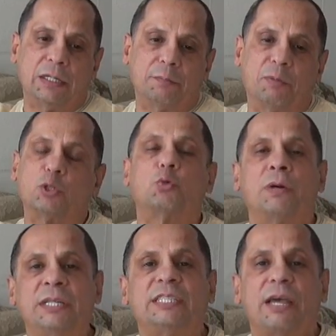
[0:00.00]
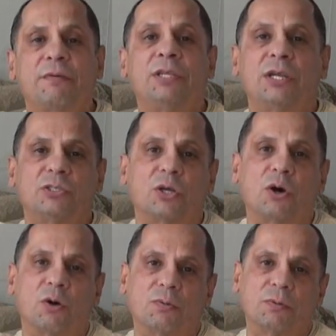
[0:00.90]
But 27 years
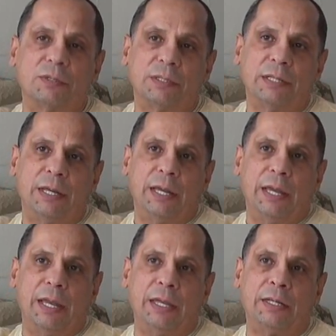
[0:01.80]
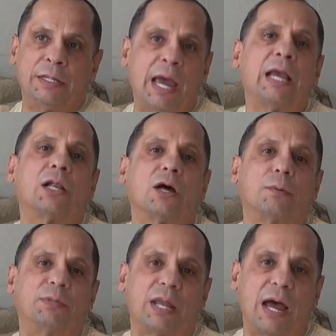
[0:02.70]
ago, in a
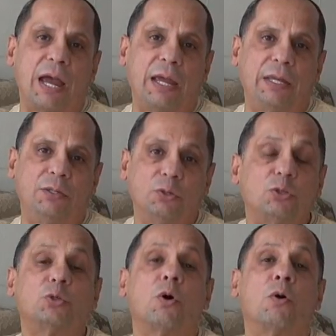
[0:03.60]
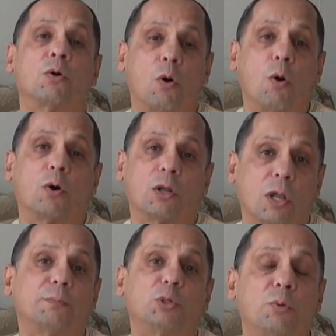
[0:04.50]
nightclub that I used to own called
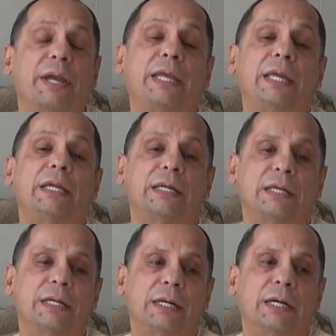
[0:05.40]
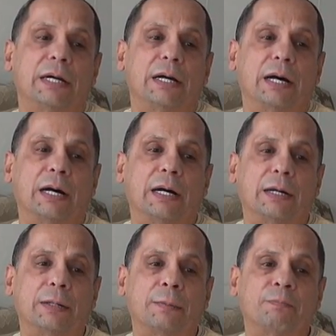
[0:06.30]
Club 280,
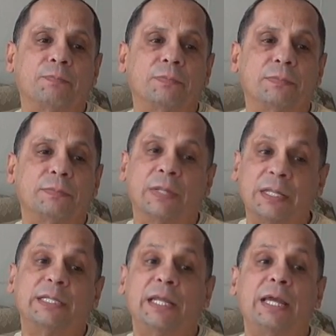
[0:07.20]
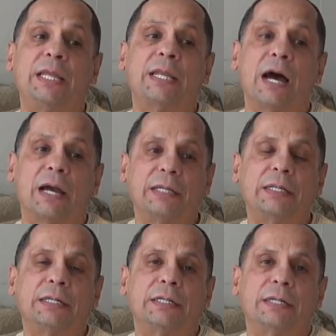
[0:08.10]
1989,
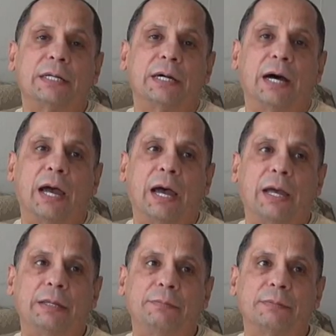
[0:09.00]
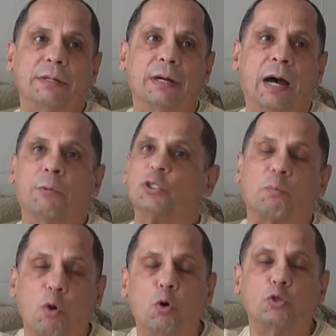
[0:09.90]
I was
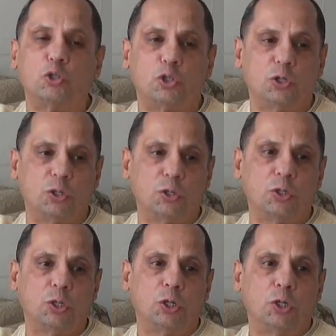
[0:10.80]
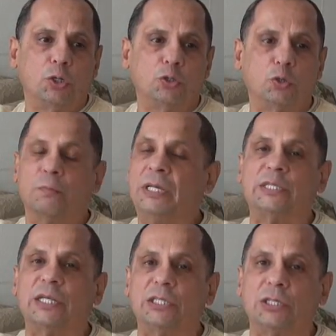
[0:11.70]
approached to
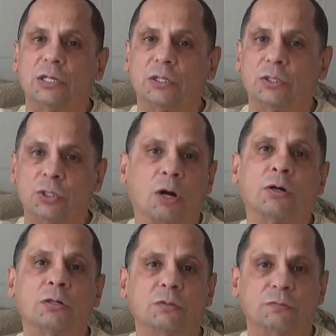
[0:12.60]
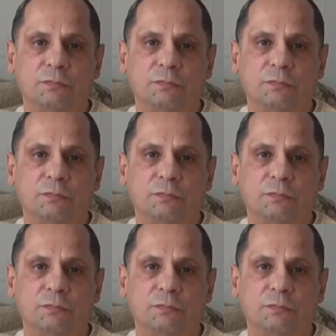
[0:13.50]
meet this young